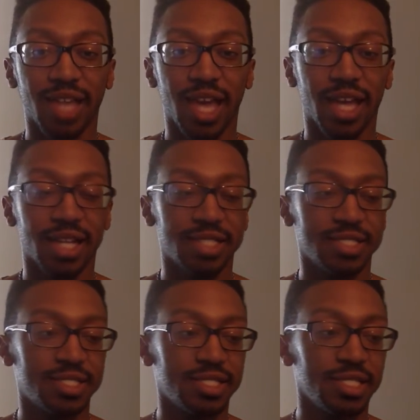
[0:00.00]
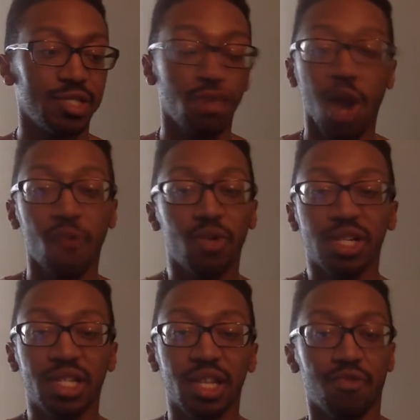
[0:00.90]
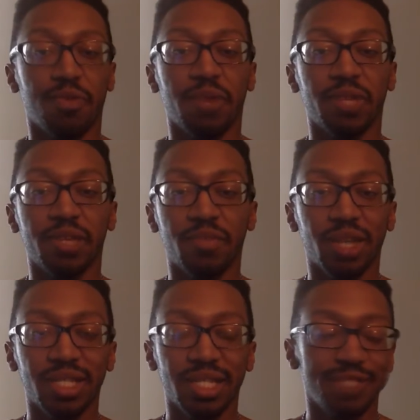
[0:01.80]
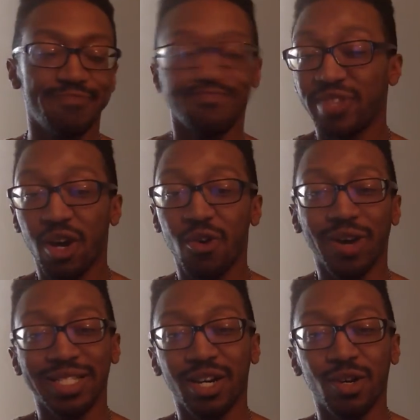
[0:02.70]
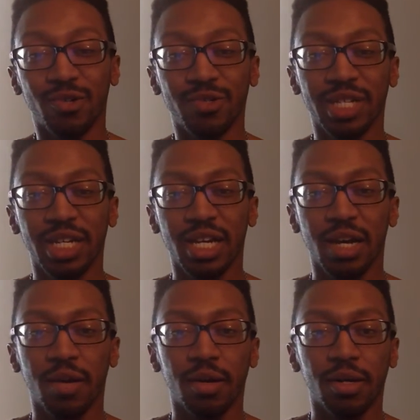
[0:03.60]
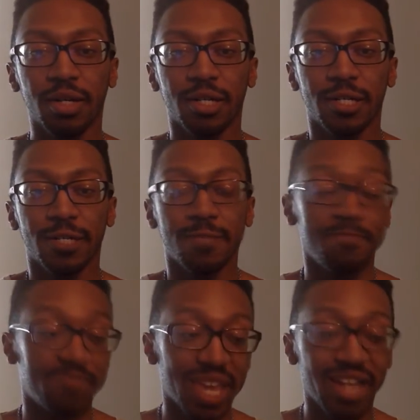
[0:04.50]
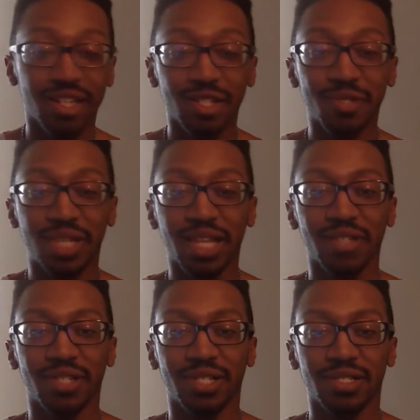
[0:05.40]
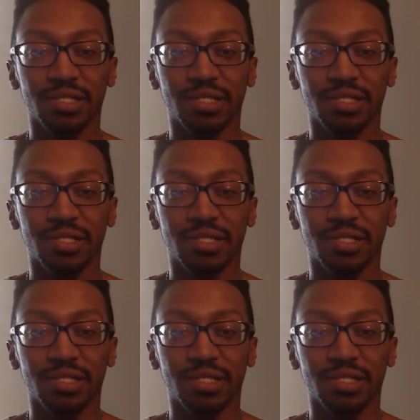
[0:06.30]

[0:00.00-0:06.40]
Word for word: And do I want to see a Republican president? No, I don't. That includes Hillary.